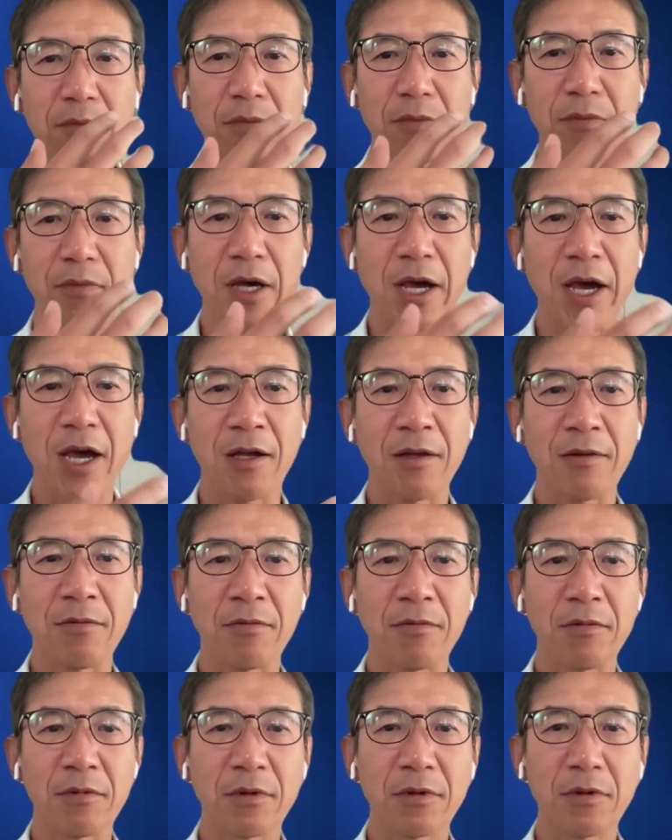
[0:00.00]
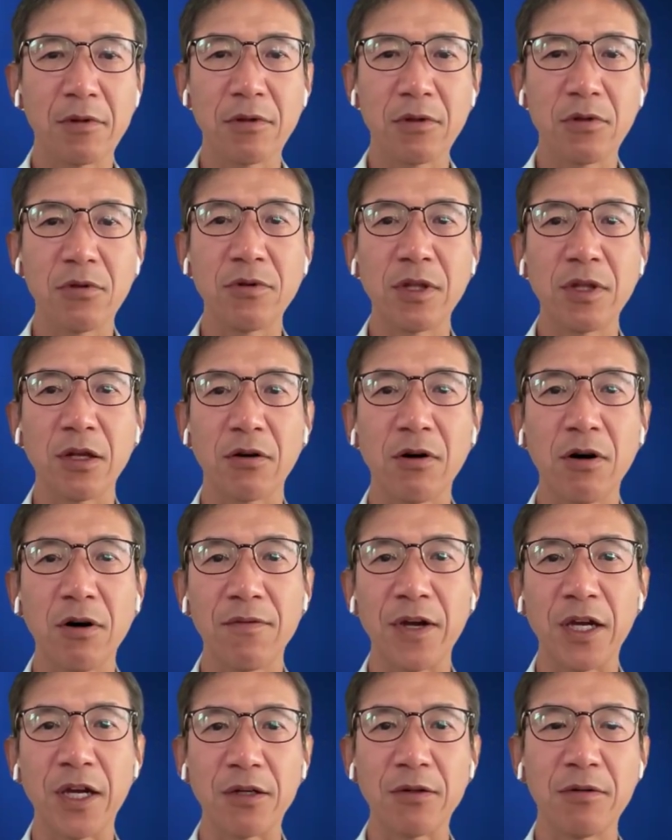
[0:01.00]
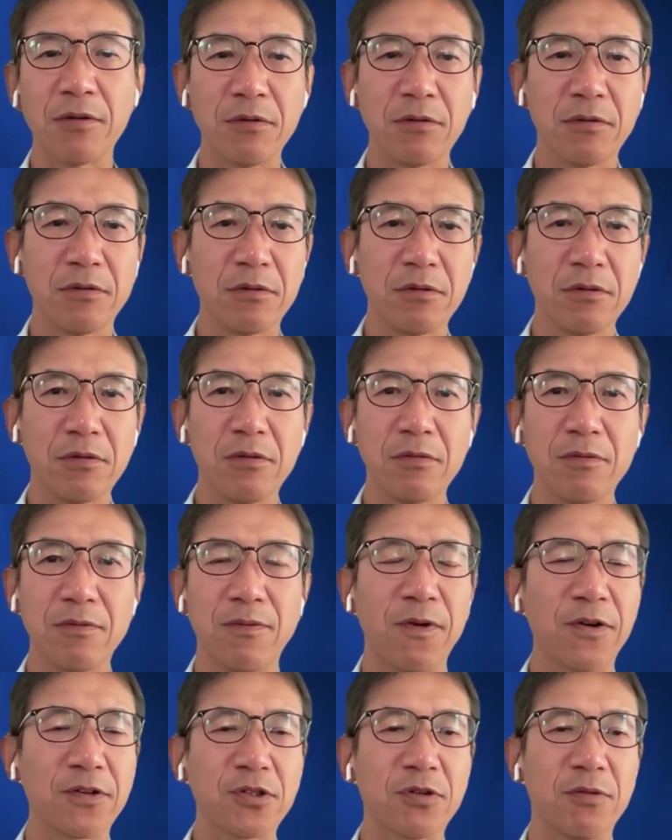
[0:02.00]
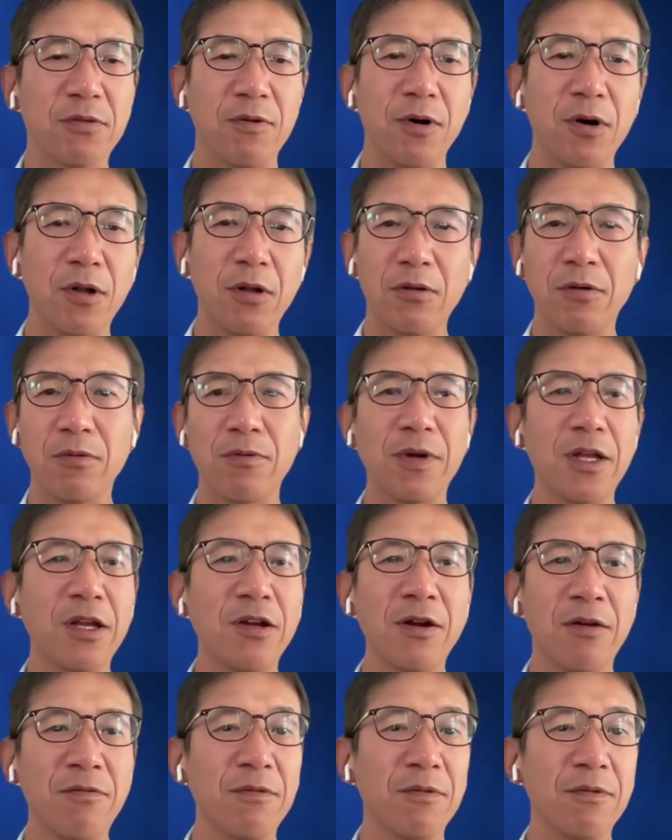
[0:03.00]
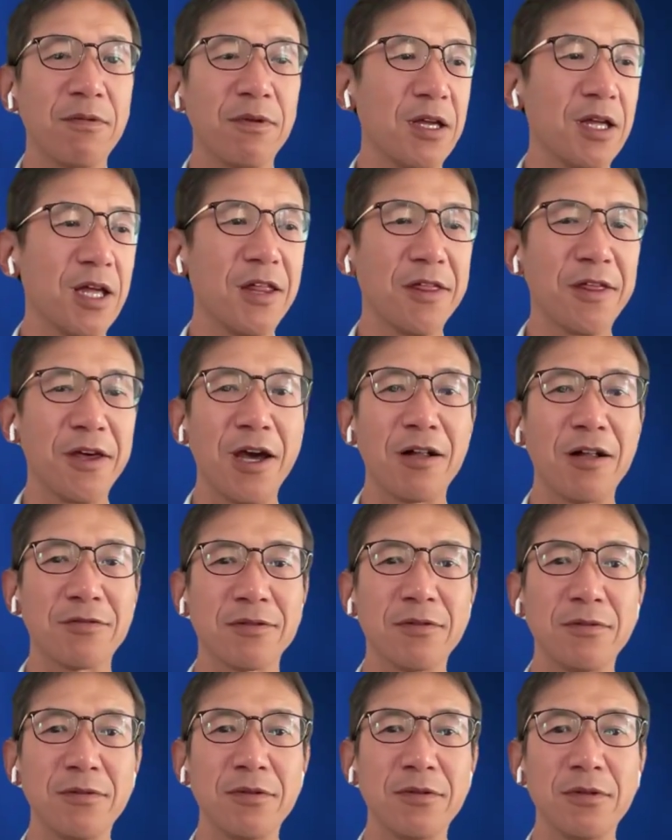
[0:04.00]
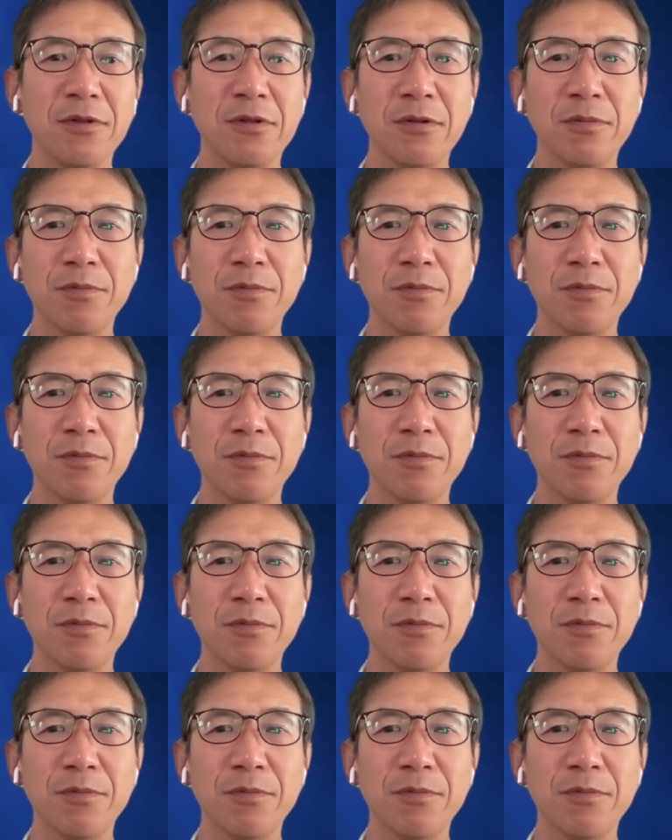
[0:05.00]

And during the COVID, first of all, we didn't have anything else to do.